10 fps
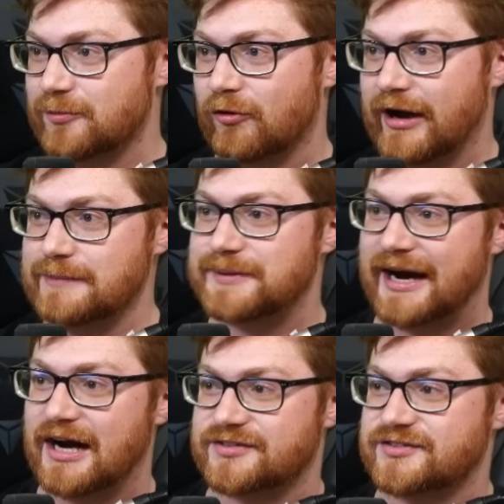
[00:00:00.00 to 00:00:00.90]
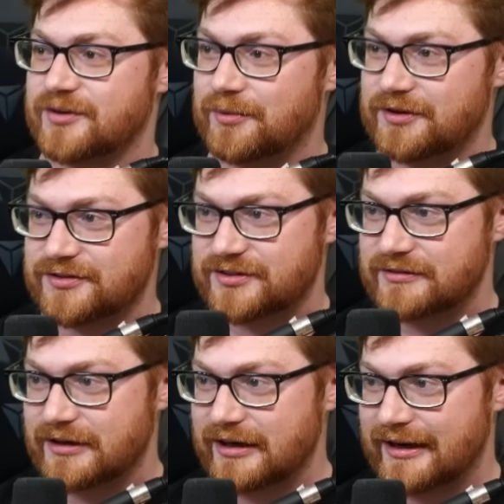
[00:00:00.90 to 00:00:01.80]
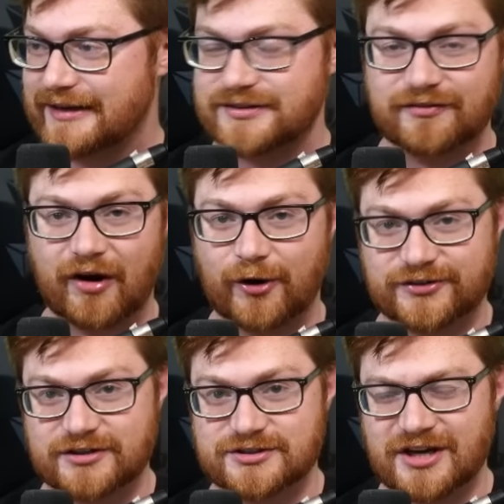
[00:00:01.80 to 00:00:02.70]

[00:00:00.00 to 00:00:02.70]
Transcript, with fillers: right past some of these uh, antivirus engines.